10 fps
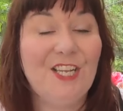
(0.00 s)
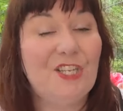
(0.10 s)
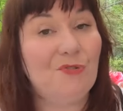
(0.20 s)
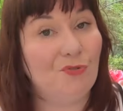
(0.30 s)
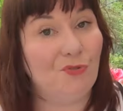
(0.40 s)

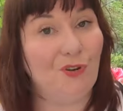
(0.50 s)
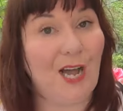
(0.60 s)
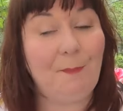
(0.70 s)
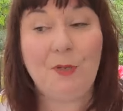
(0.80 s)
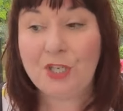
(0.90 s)
So
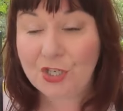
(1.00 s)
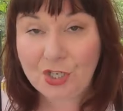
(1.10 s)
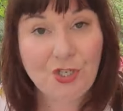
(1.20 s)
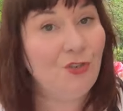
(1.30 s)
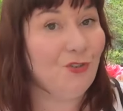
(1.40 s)
I put it
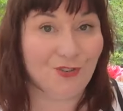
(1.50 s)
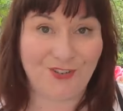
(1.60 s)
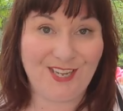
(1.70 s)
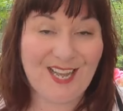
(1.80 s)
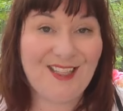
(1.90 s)
to
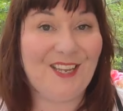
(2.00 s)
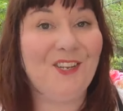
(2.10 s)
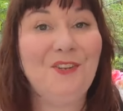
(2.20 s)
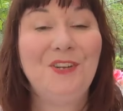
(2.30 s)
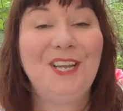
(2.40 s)
you that
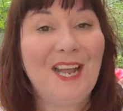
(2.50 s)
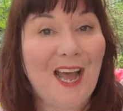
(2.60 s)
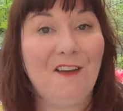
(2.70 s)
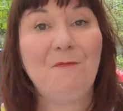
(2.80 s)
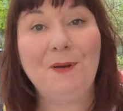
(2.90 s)
you can
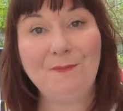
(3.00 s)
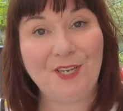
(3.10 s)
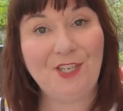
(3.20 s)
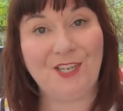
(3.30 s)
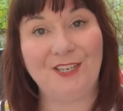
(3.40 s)
have
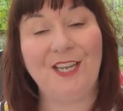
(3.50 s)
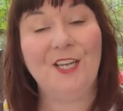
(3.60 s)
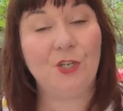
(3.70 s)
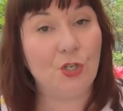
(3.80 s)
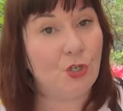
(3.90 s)
permission
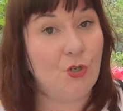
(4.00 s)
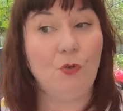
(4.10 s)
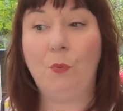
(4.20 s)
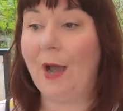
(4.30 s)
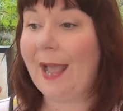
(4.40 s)
to
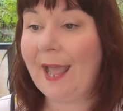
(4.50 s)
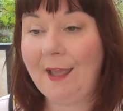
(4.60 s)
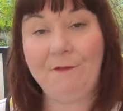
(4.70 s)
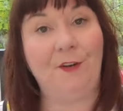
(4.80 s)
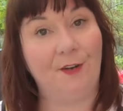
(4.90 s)
do
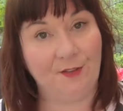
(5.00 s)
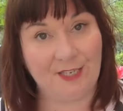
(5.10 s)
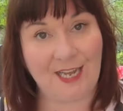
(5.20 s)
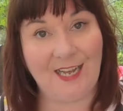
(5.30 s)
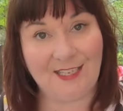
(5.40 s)
whatever the
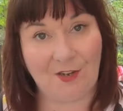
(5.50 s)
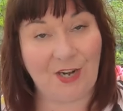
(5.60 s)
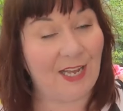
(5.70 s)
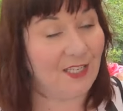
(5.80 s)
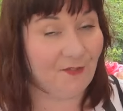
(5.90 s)
task
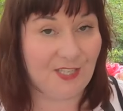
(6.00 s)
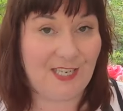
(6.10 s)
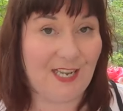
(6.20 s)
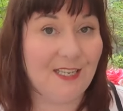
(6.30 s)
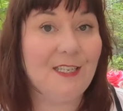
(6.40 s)
or
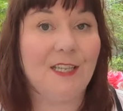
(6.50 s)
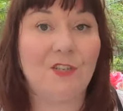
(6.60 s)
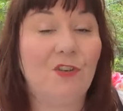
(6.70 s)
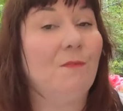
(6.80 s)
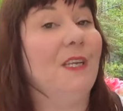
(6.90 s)
activity is that's going